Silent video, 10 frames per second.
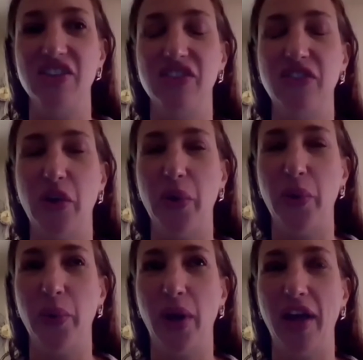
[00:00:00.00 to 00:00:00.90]

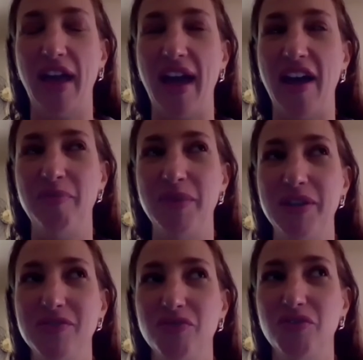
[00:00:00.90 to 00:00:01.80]
So I have
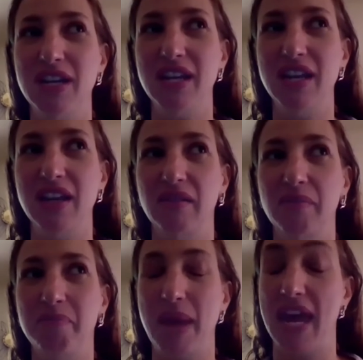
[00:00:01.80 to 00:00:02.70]
been reading
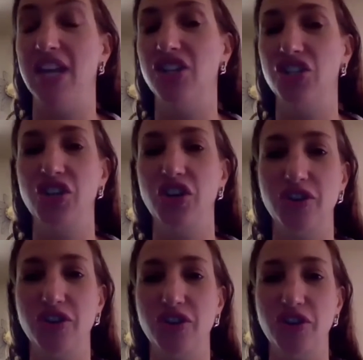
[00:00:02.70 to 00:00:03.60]
page
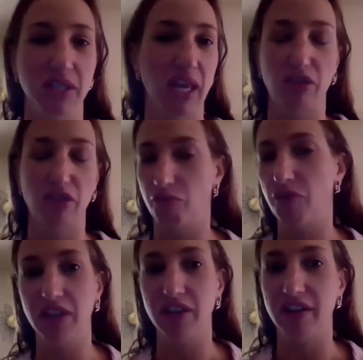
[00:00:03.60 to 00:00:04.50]
turners, like
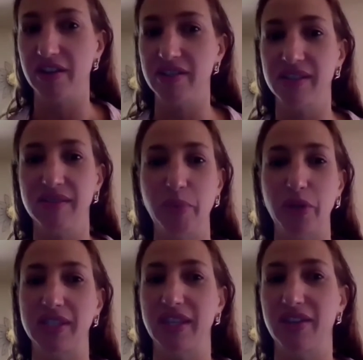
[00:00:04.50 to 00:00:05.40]
thrillers,
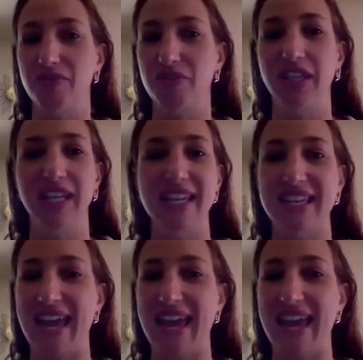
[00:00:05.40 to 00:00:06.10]
books that are